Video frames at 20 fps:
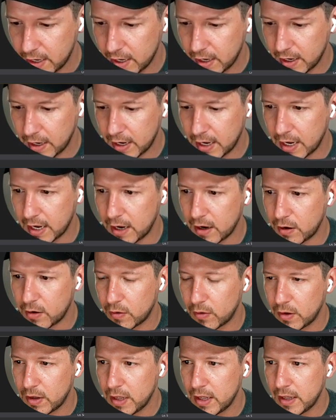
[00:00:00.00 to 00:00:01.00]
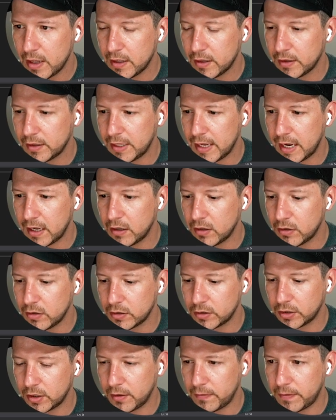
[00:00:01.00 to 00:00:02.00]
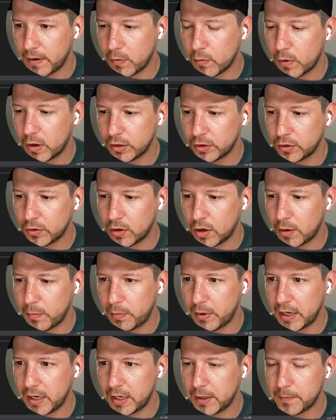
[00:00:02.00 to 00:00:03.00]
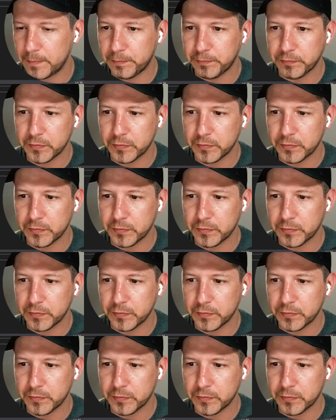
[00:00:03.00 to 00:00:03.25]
how that looks. So if I were to open